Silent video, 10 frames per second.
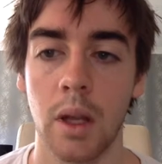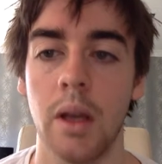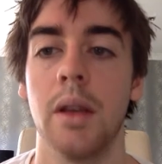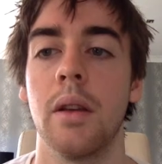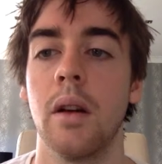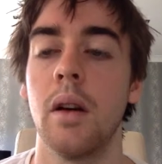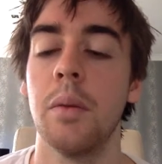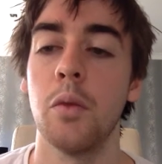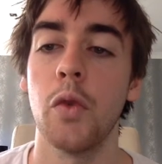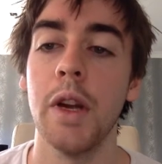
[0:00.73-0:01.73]
Hey,
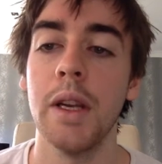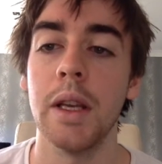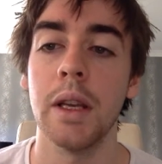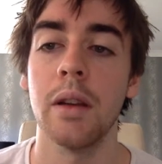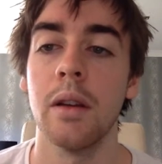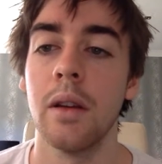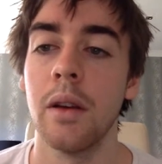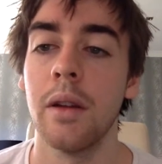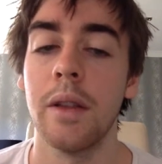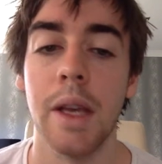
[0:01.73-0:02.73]
I'm reading
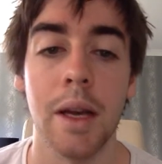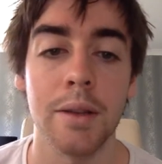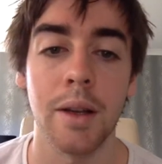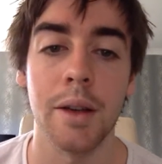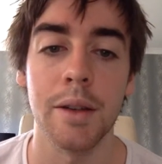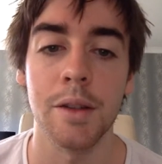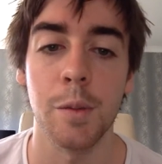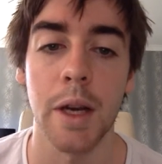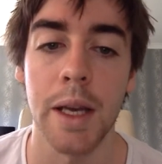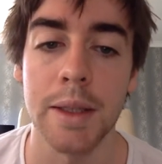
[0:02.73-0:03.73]
The Outsiders
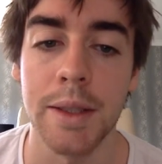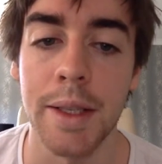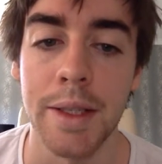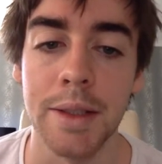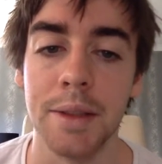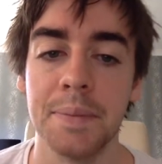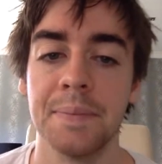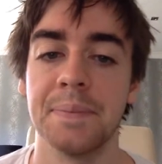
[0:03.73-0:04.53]
by S.E. Hinton.